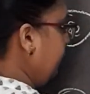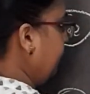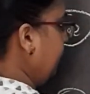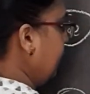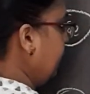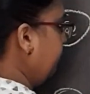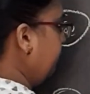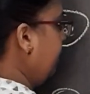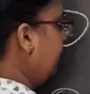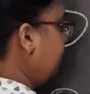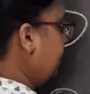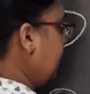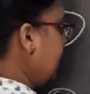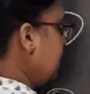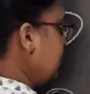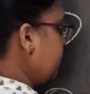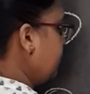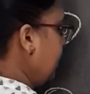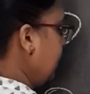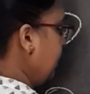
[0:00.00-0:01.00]
21
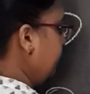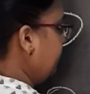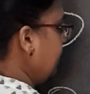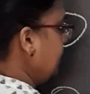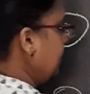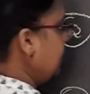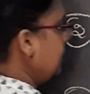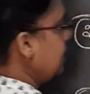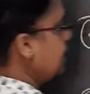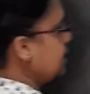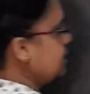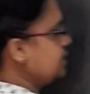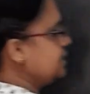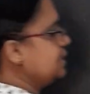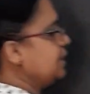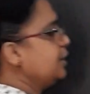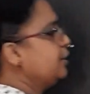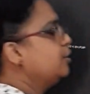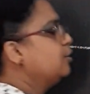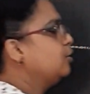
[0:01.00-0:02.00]
minus 21,
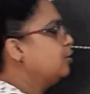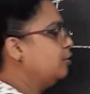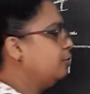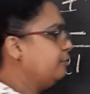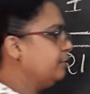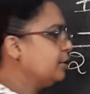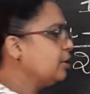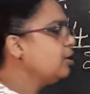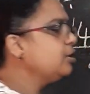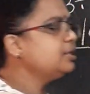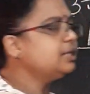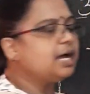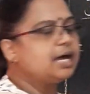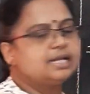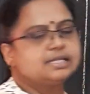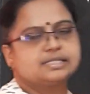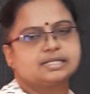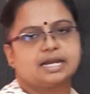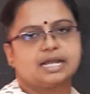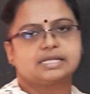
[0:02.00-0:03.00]
0. We got the
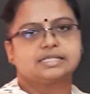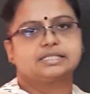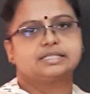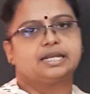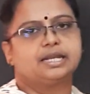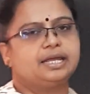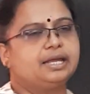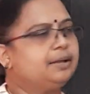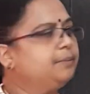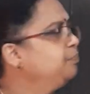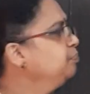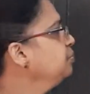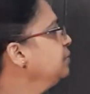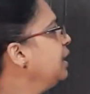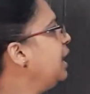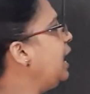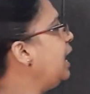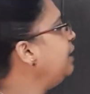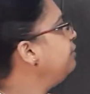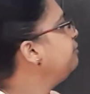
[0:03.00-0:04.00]
answer as 3
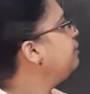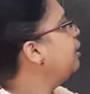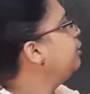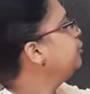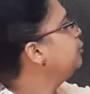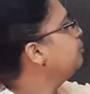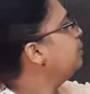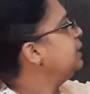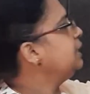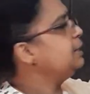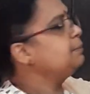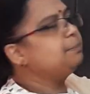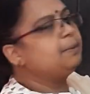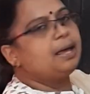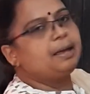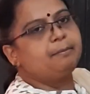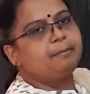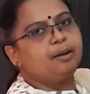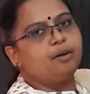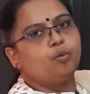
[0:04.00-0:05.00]
and we have to
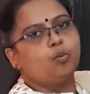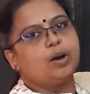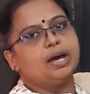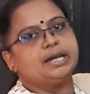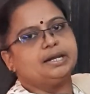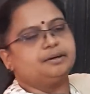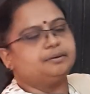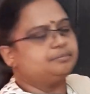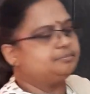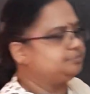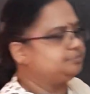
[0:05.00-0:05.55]
multiply by 1.